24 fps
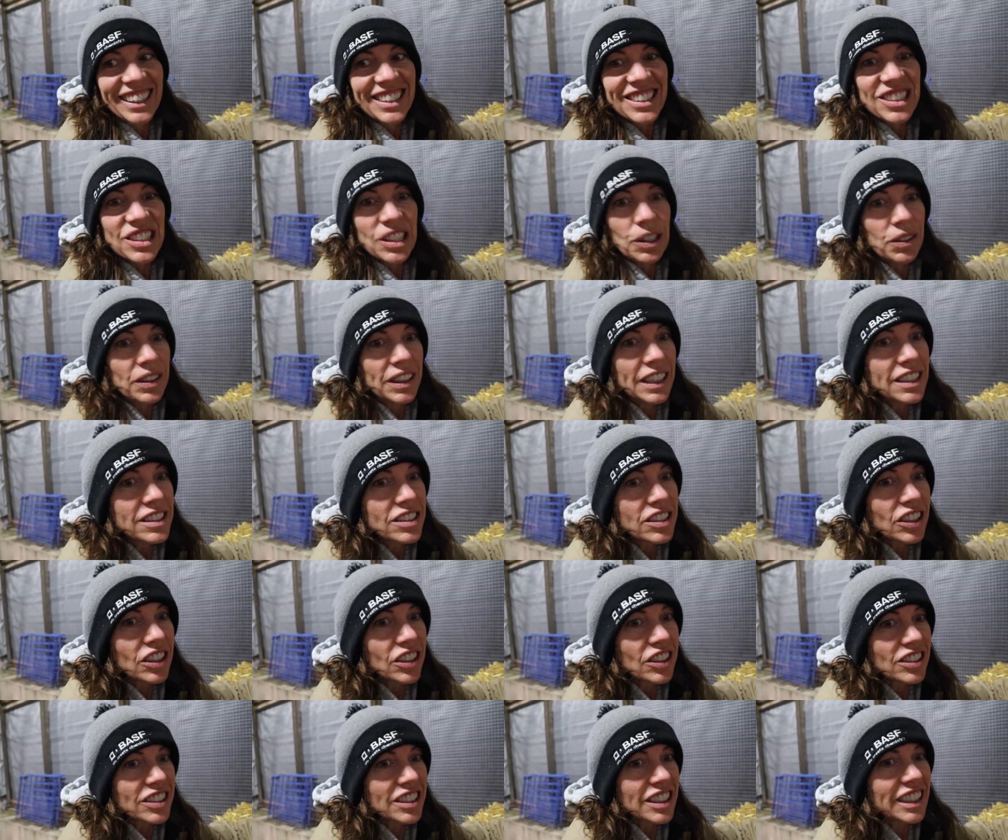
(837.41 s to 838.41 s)
So these
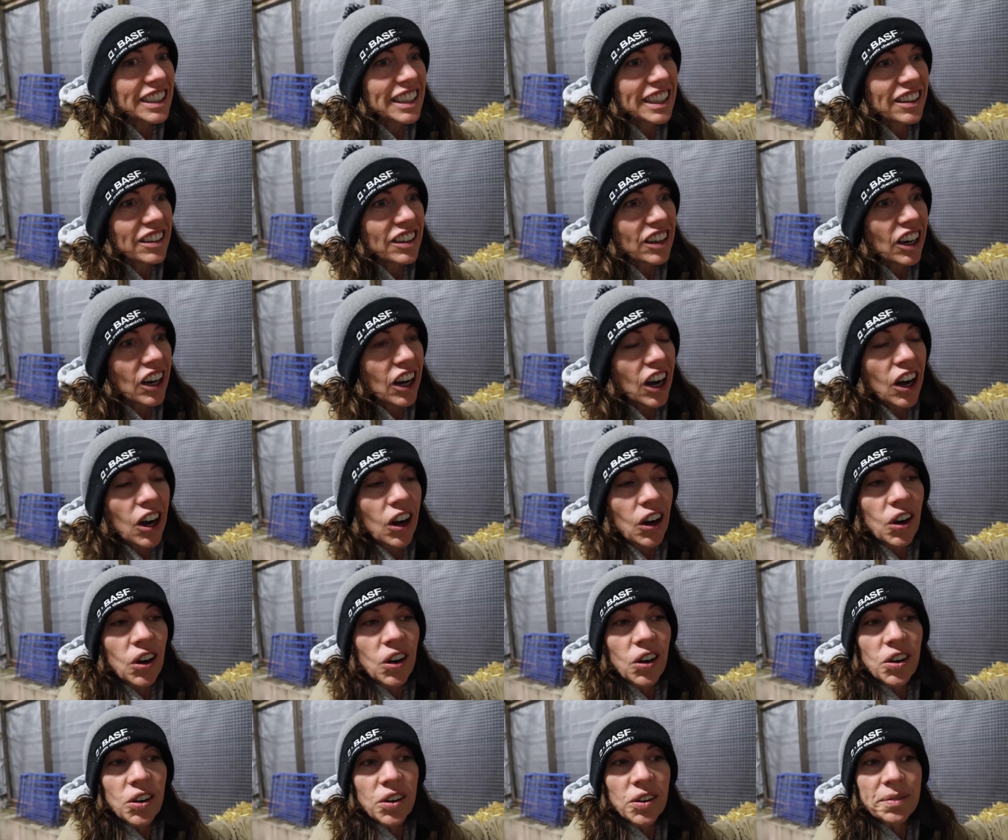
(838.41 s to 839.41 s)
girls could either
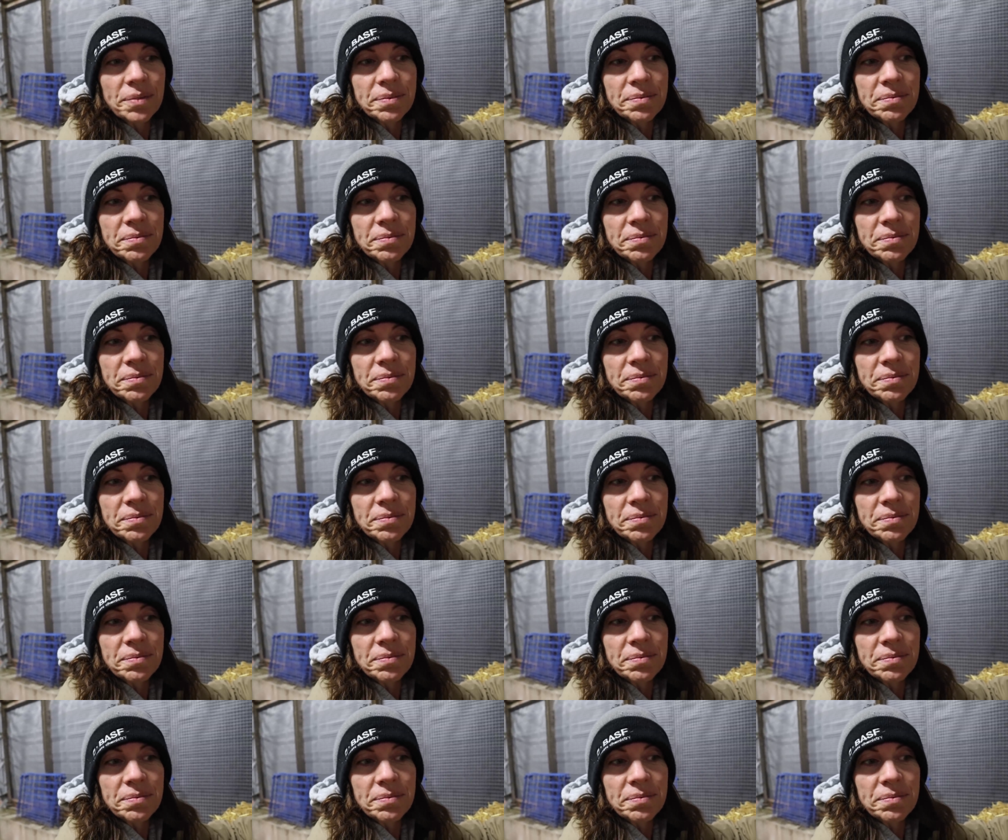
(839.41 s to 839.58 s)
go,